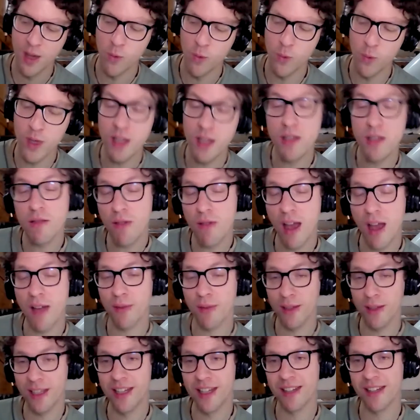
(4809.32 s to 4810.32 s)
We do
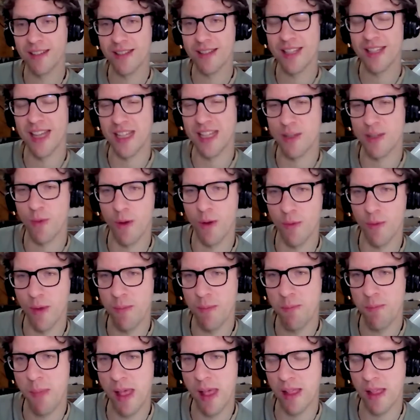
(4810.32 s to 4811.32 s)
have clinical tests where we
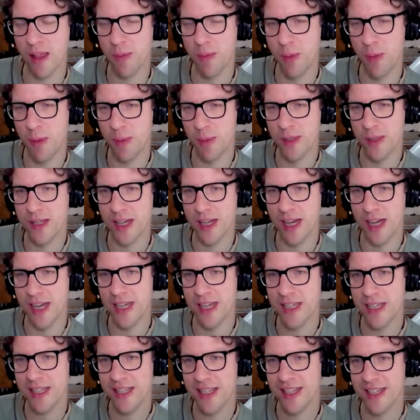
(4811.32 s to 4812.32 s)
milk people's
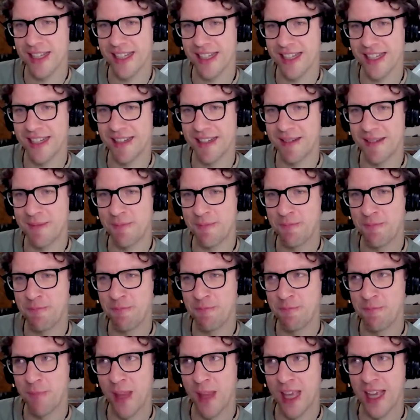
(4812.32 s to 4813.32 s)
eyes, and
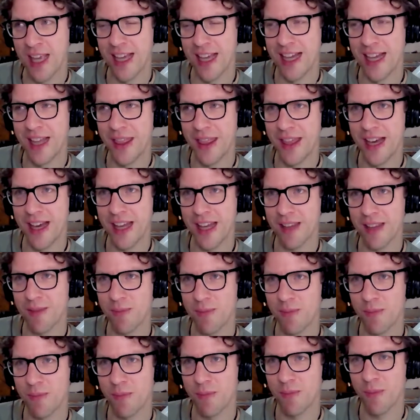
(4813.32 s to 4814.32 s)
that
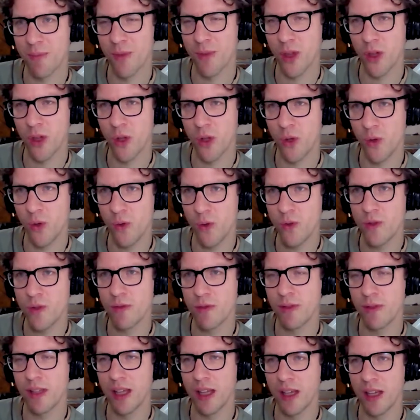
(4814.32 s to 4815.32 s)

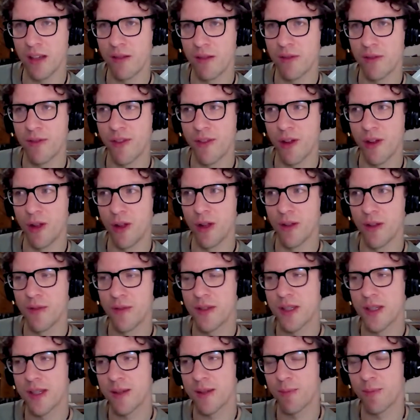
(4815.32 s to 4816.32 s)
usually
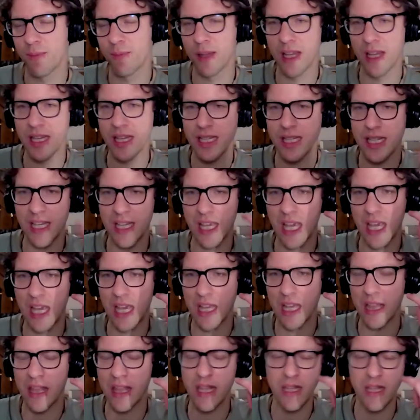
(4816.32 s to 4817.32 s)
involves placing
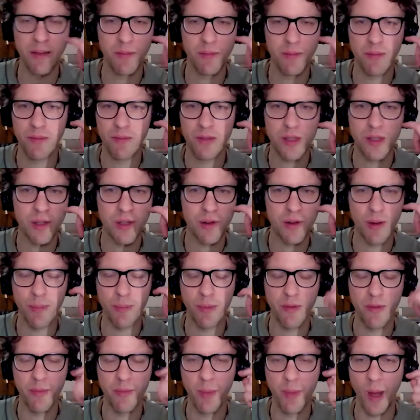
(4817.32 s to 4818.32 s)
a thin
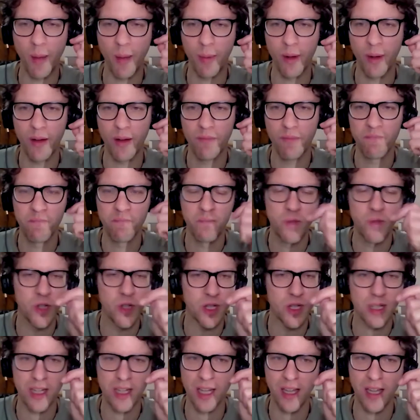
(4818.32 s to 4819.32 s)
strip of paper,
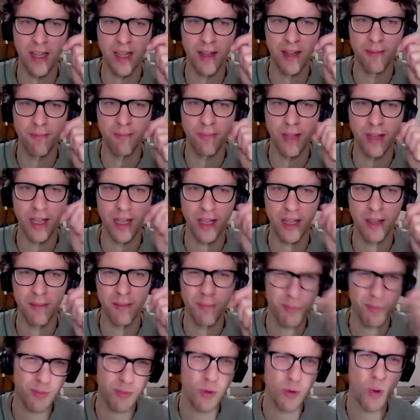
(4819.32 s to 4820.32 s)
just like a
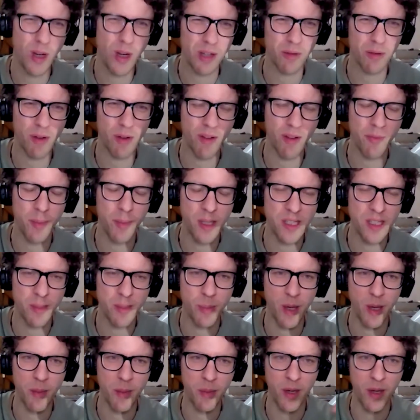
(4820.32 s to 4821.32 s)
quite rough piece of
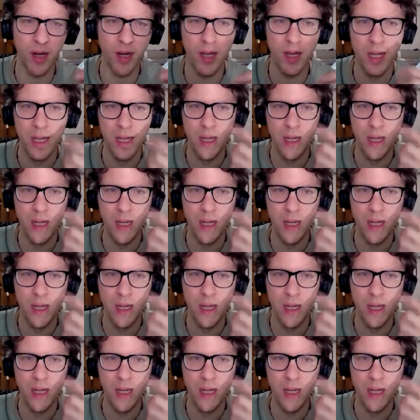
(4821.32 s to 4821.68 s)
paper,